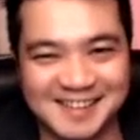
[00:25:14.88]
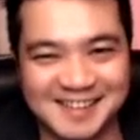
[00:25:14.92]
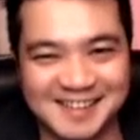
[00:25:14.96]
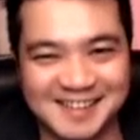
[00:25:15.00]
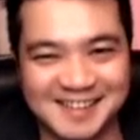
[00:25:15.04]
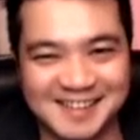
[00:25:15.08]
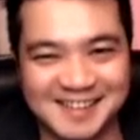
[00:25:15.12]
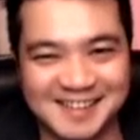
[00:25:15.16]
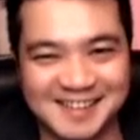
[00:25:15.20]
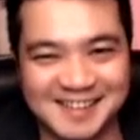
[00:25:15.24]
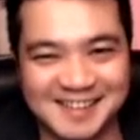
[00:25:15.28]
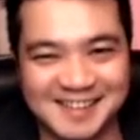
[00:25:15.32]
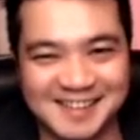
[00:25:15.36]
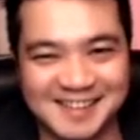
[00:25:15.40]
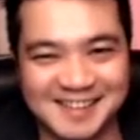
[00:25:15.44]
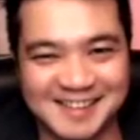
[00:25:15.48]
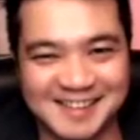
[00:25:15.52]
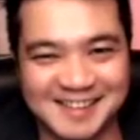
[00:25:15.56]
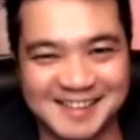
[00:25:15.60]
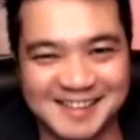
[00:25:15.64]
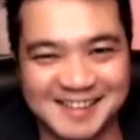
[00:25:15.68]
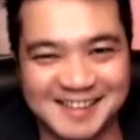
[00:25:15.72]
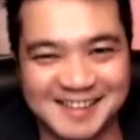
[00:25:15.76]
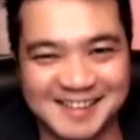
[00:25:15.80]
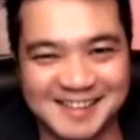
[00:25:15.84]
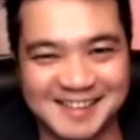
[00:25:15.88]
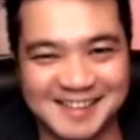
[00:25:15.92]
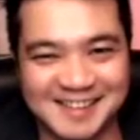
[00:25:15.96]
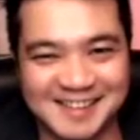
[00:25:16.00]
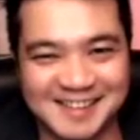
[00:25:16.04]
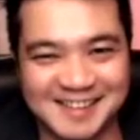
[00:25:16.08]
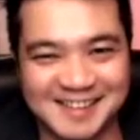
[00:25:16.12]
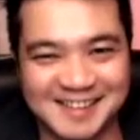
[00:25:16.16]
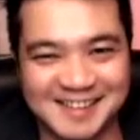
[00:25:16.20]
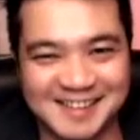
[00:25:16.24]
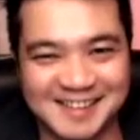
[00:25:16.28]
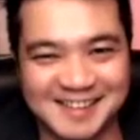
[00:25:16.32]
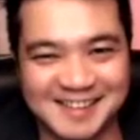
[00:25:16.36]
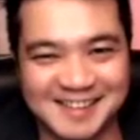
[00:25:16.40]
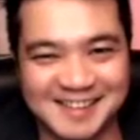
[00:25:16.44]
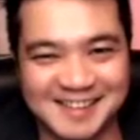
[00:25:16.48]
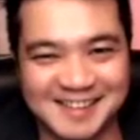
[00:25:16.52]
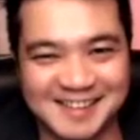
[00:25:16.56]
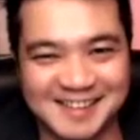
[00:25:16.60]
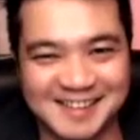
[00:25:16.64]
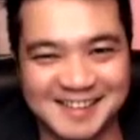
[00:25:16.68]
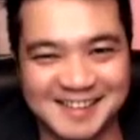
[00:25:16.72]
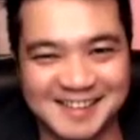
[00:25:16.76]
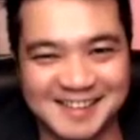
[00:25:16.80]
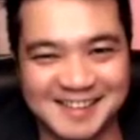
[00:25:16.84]

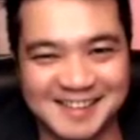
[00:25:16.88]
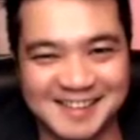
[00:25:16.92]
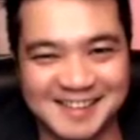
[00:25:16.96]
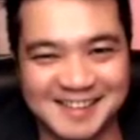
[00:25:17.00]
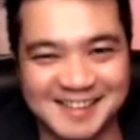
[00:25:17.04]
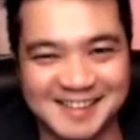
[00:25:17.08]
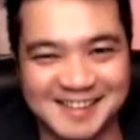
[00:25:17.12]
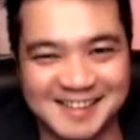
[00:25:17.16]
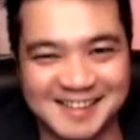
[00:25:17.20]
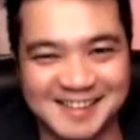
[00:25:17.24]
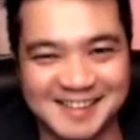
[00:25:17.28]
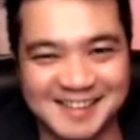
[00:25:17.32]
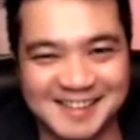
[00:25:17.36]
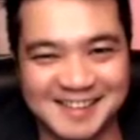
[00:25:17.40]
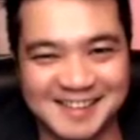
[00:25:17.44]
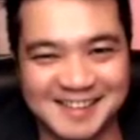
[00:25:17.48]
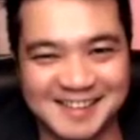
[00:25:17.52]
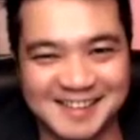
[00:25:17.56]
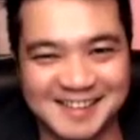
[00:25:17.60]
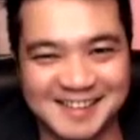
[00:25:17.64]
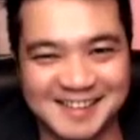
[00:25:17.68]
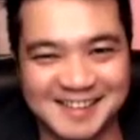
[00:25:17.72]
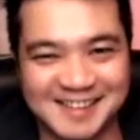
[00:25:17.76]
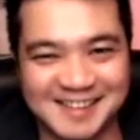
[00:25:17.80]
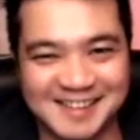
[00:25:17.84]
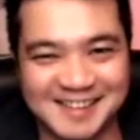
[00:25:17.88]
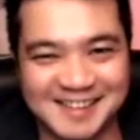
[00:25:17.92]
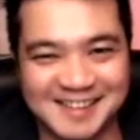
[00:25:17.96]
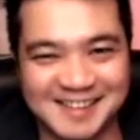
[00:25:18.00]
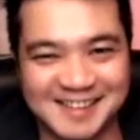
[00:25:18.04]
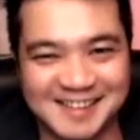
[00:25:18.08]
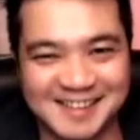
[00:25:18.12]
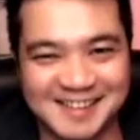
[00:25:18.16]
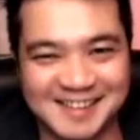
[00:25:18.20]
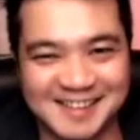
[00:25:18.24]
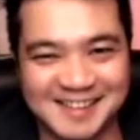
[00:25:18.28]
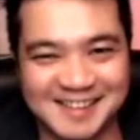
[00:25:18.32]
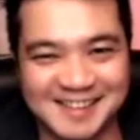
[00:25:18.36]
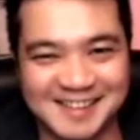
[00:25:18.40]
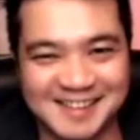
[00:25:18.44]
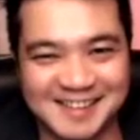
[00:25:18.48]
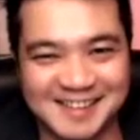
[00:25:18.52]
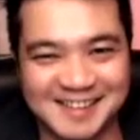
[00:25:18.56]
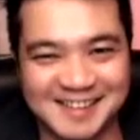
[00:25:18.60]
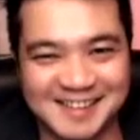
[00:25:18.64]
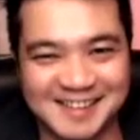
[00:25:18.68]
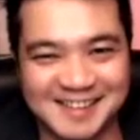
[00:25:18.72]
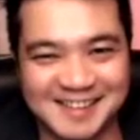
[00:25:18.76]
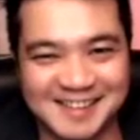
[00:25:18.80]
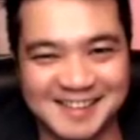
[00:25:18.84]

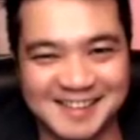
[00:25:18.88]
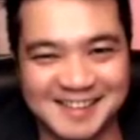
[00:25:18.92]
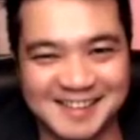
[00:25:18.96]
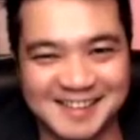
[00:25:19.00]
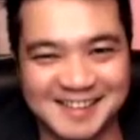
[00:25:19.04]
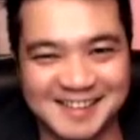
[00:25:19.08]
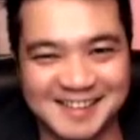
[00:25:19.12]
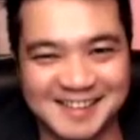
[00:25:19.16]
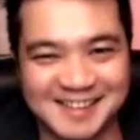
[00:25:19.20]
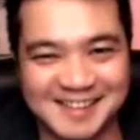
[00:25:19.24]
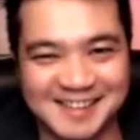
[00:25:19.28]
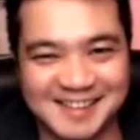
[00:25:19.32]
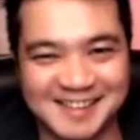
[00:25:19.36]
(silent)